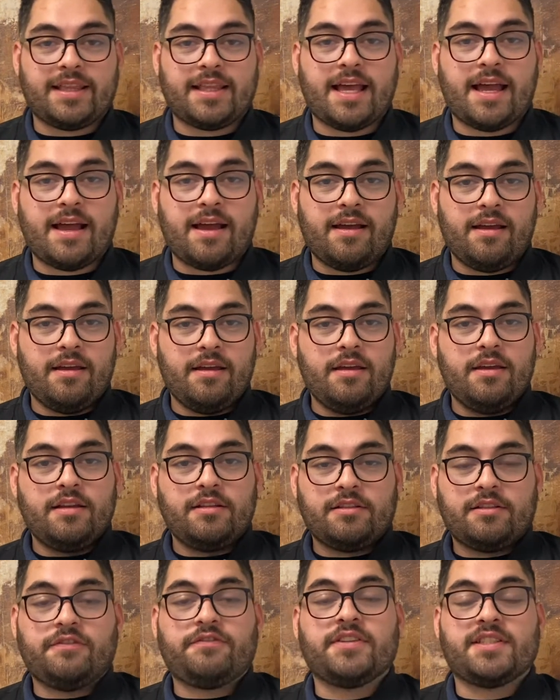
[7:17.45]
that,
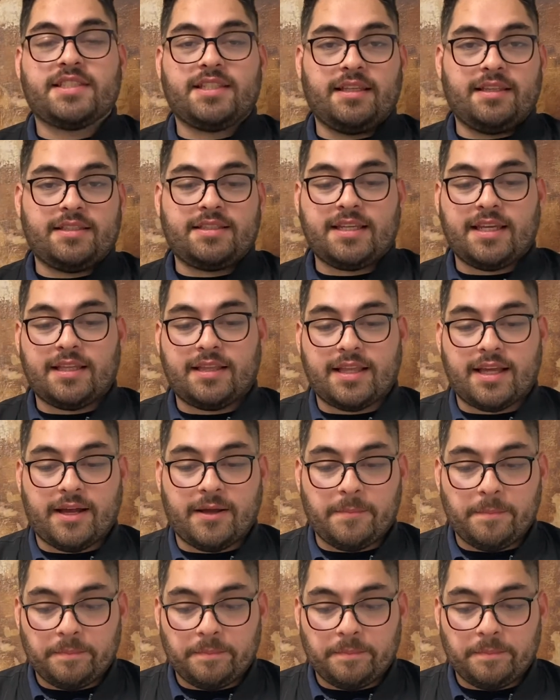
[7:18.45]
to facilitate that.